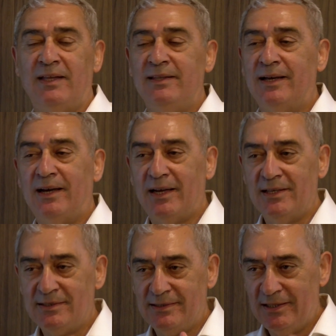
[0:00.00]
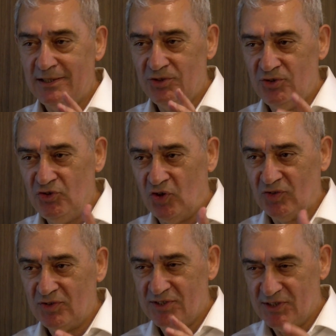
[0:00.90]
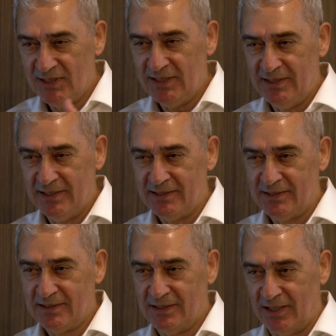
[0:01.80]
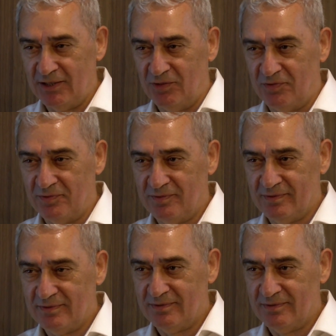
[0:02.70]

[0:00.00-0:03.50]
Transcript: And I still don't see this kind of